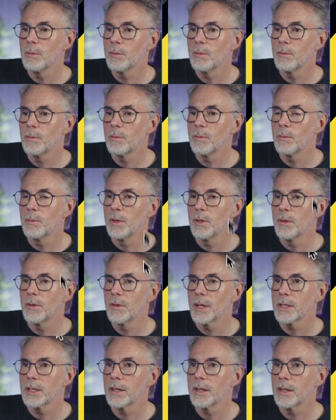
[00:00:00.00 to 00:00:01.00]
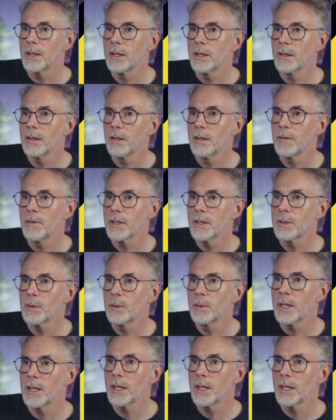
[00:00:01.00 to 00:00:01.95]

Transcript: move that to there. In fact, I'm gonna make it a little